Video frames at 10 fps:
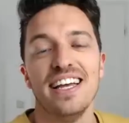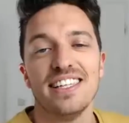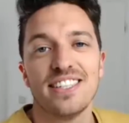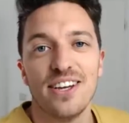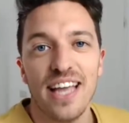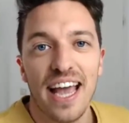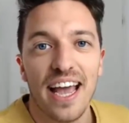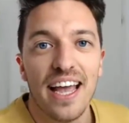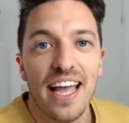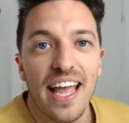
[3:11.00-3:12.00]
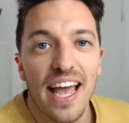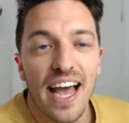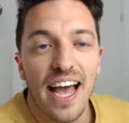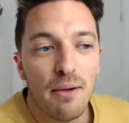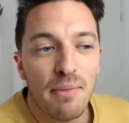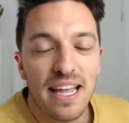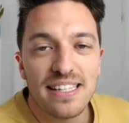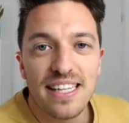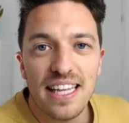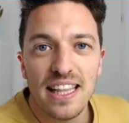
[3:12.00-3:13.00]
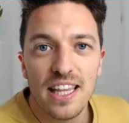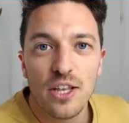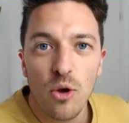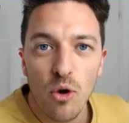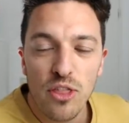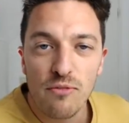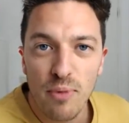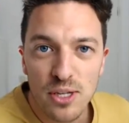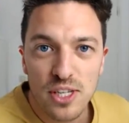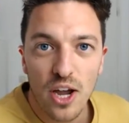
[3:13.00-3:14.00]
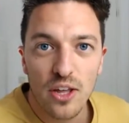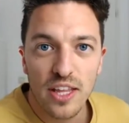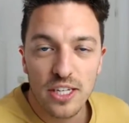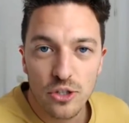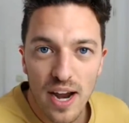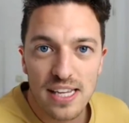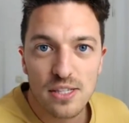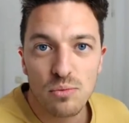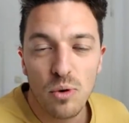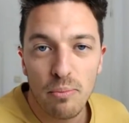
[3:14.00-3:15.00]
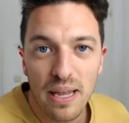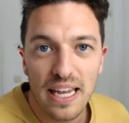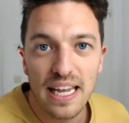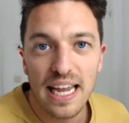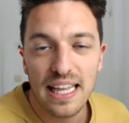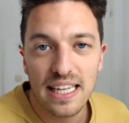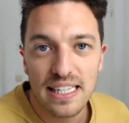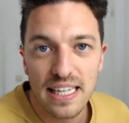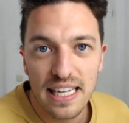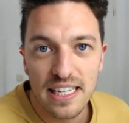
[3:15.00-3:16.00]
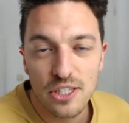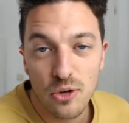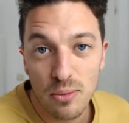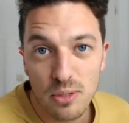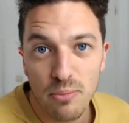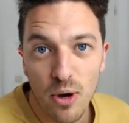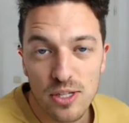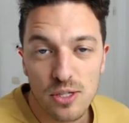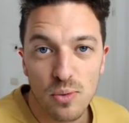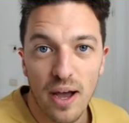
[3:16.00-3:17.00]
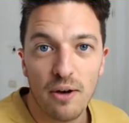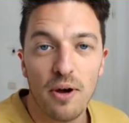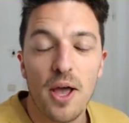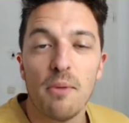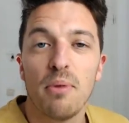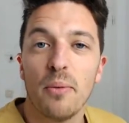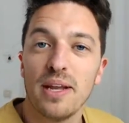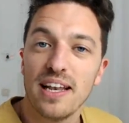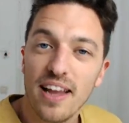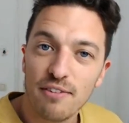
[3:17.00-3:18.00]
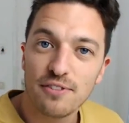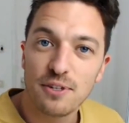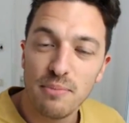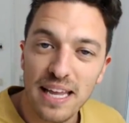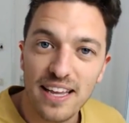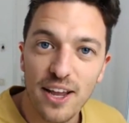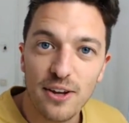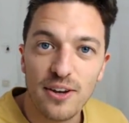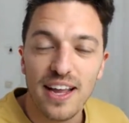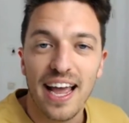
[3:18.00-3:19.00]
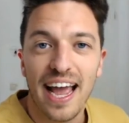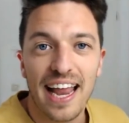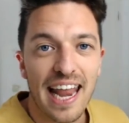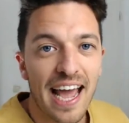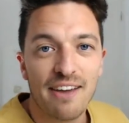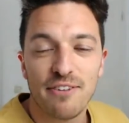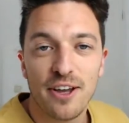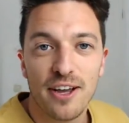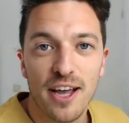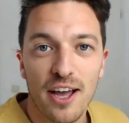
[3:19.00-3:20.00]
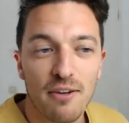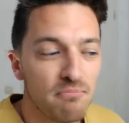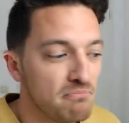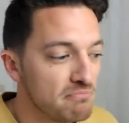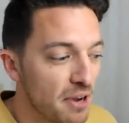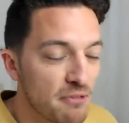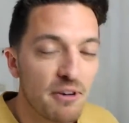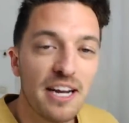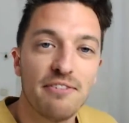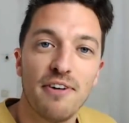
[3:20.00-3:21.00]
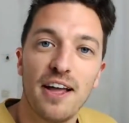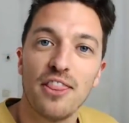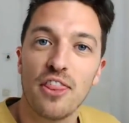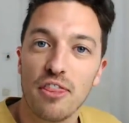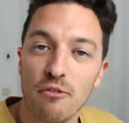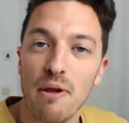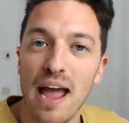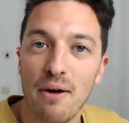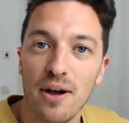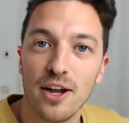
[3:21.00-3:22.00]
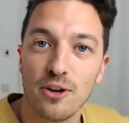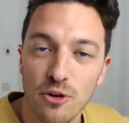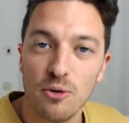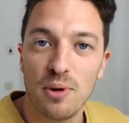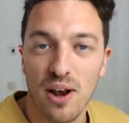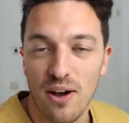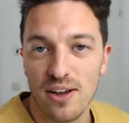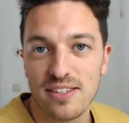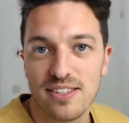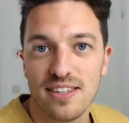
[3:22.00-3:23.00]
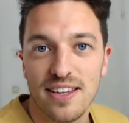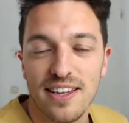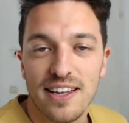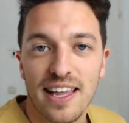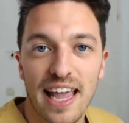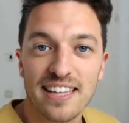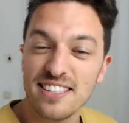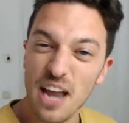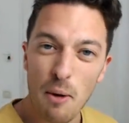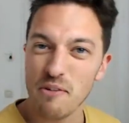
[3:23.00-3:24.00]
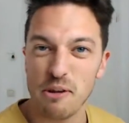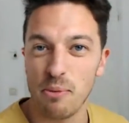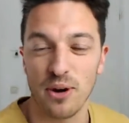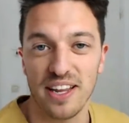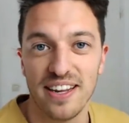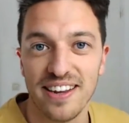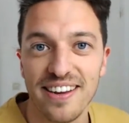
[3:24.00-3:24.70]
So yeah, um, it's in the north of Moscow. The address will be in the in the description box as well. But we'd love to meet you and have a um, a really fun three hour group class, getting to know everybody.